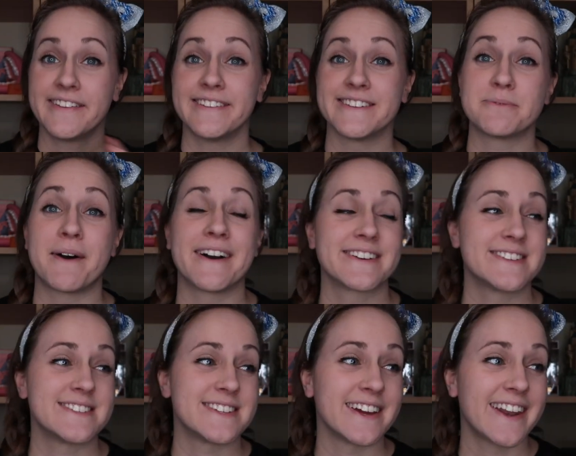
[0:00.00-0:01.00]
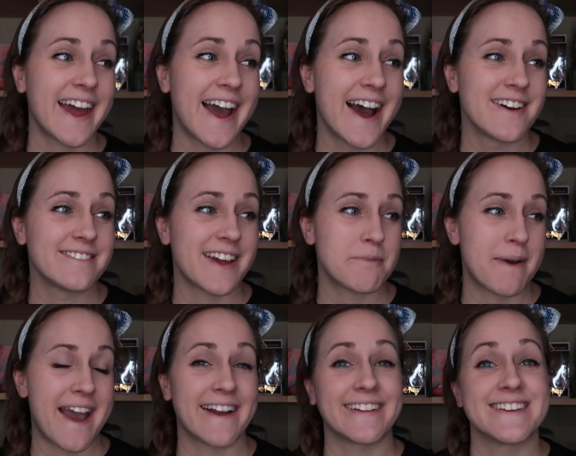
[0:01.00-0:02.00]
This box did have a
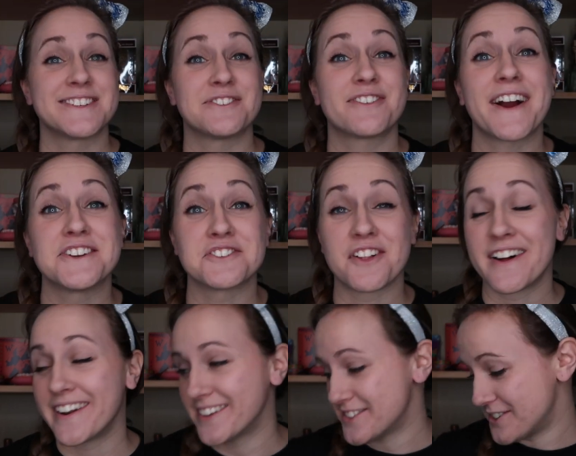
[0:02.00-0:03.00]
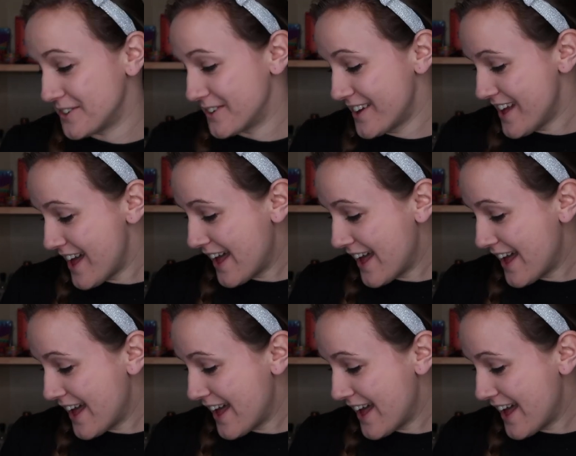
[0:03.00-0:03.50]
bag that said fragile on it, so